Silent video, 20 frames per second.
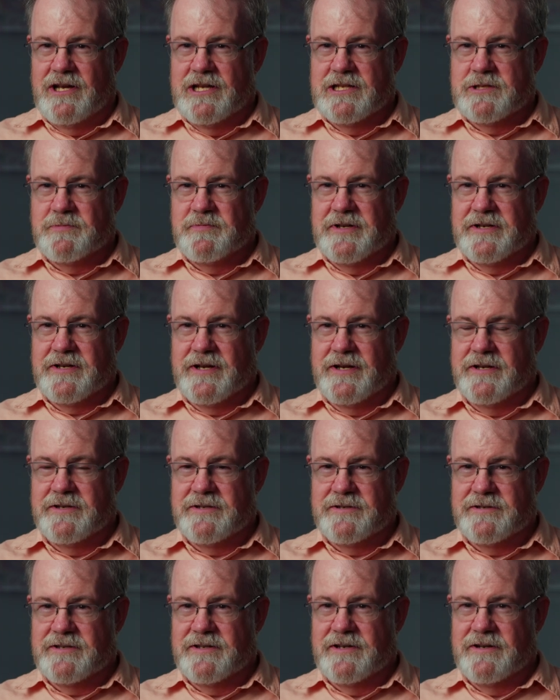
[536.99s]
it's
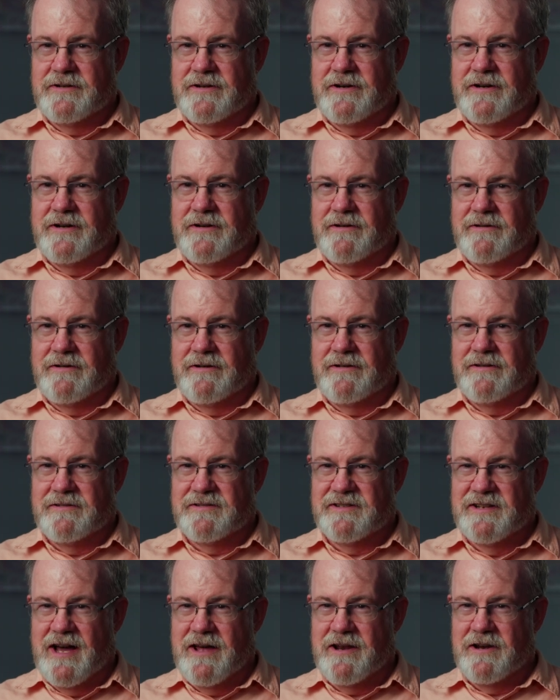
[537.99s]
because there
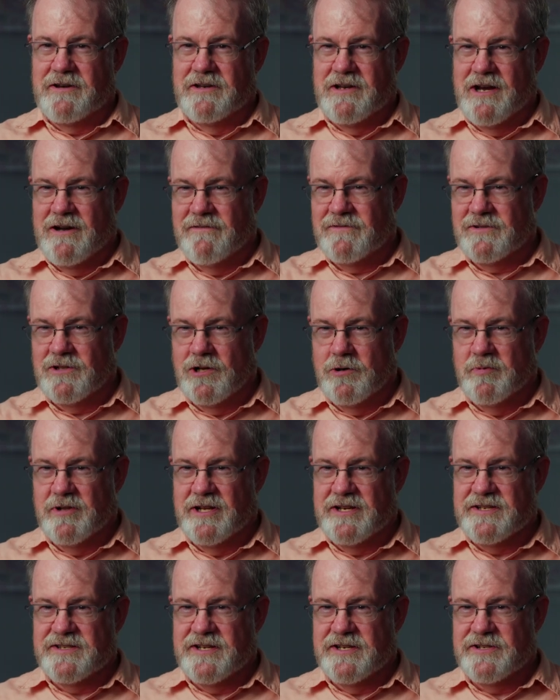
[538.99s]
is not enough
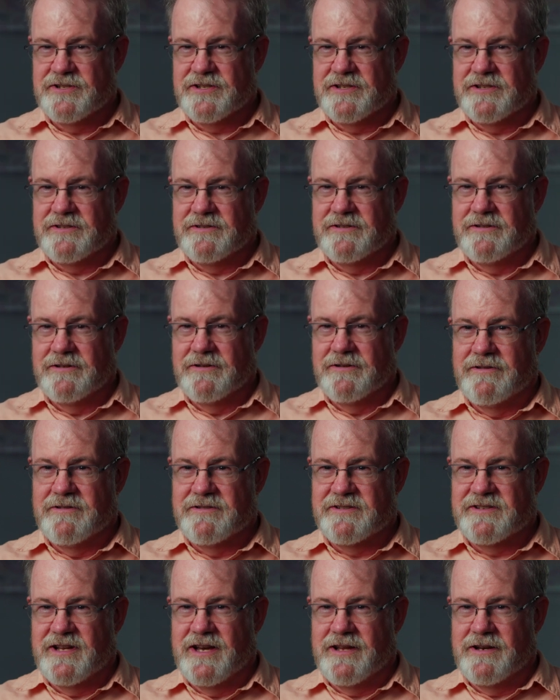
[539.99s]
globalization.
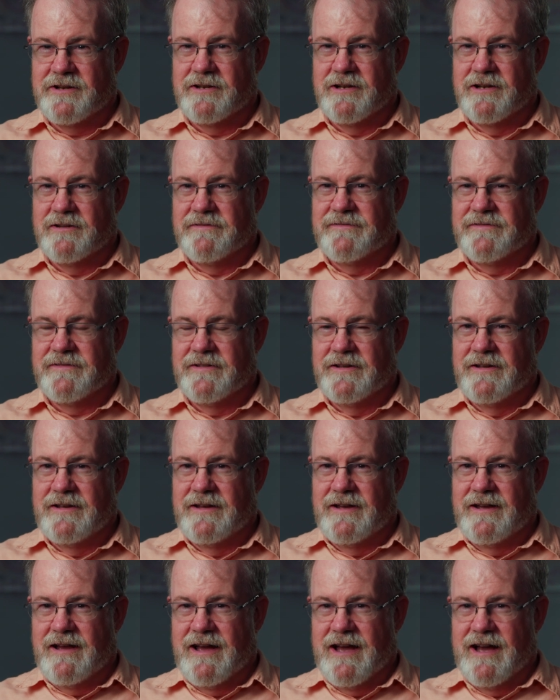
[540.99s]
there's not enough
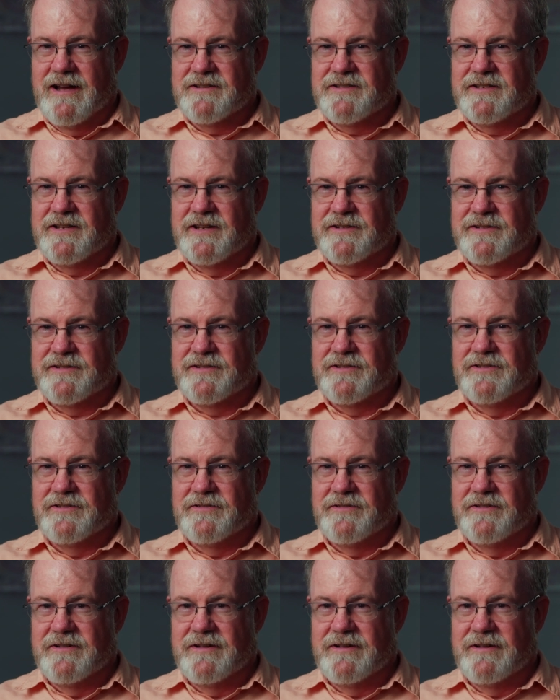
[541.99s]
access
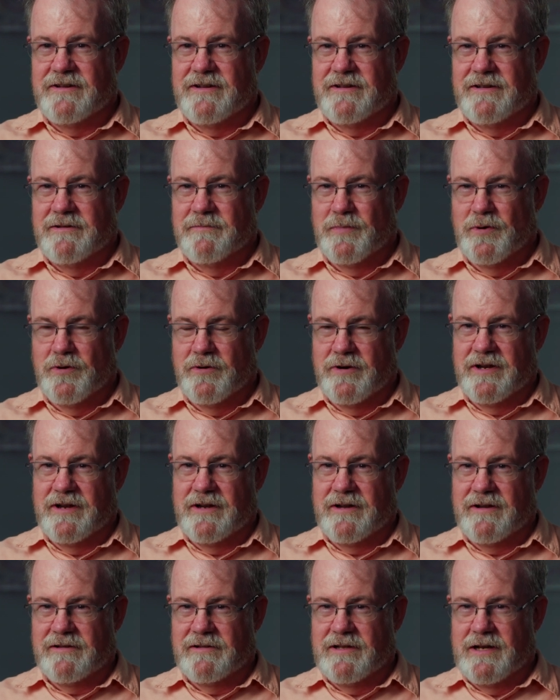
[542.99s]
to
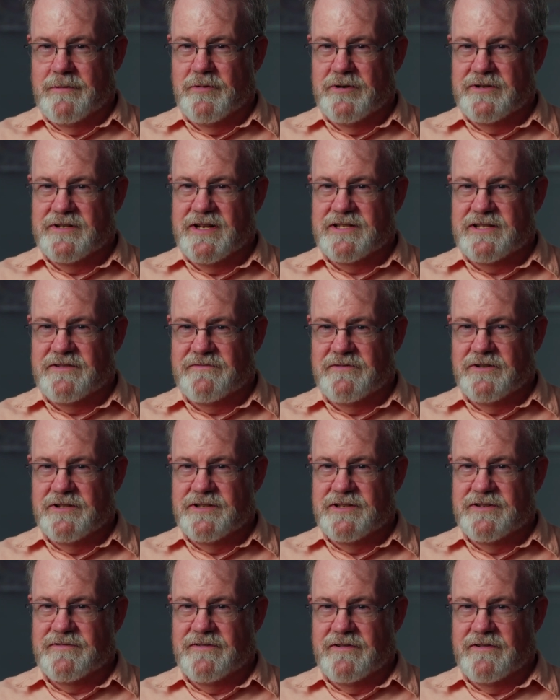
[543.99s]
importing labor intensive goods